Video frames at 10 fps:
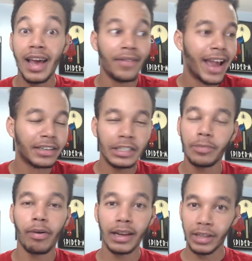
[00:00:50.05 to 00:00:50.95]
and they actually
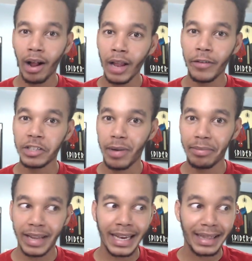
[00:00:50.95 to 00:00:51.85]
surprised all of us by
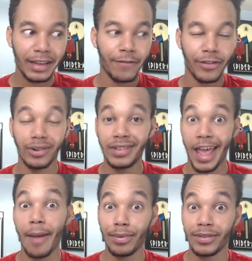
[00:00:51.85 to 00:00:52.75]
playing the first
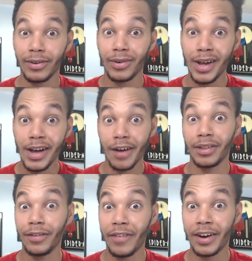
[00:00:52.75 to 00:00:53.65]
episode of The
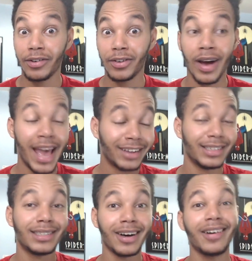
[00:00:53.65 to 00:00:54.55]
Defenders, so I actually
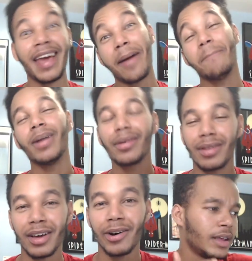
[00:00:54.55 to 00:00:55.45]
saw it a month
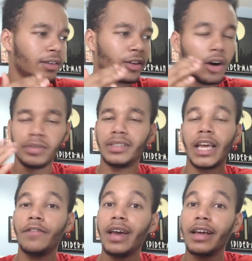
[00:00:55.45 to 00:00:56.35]
ago. So I'm just gonna
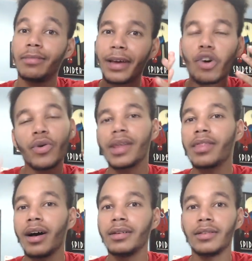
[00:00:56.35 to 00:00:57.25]
give you guys my quick
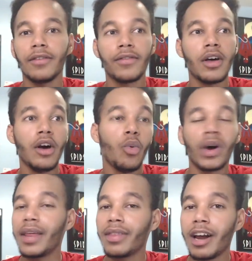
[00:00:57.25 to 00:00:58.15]
thoughts of
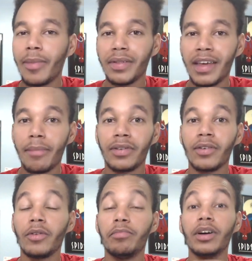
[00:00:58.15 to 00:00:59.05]
what I thought about the
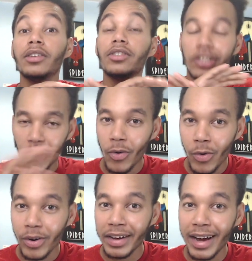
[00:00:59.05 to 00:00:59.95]
episode, but don't
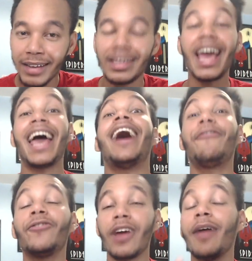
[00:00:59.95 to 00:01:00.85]
worry guys,
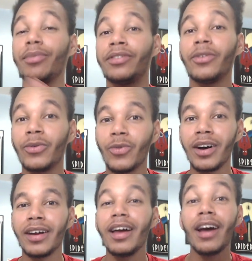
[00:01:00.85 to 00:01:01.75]
after episode
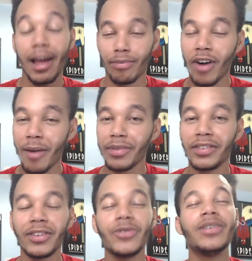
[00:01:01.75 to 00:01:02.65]
one, I promise
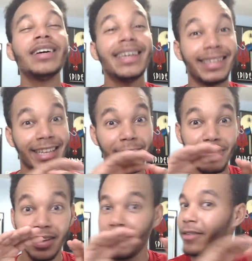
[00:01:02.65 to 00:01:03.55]
you, it's gonna
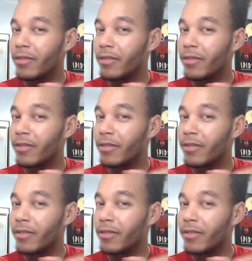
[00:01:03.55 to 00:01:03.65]
be